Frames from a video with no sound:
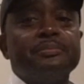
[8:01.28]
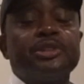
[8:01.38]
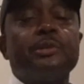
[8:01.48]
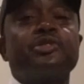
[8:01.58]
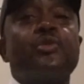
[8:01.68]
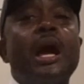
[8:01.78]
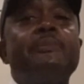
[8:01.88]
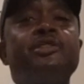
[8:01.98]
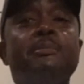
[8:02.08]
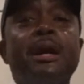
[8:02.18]

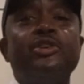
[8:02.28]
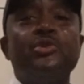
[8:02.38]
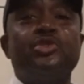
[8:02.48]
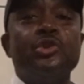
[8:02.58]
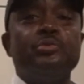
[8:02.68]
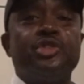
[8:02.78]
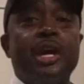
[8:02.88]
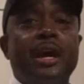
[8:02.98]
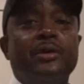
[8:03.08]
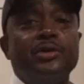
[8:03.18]
subscribe to my YouTube
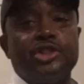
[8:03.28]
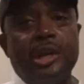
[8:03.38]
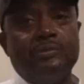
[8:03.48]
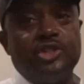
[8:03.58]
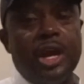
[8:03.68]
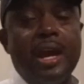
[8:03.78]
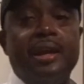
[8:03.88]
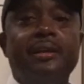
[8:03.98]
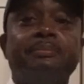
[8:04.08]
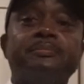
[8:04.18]
channel, Chef
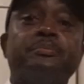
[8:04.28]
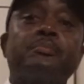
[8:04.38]
Chaney.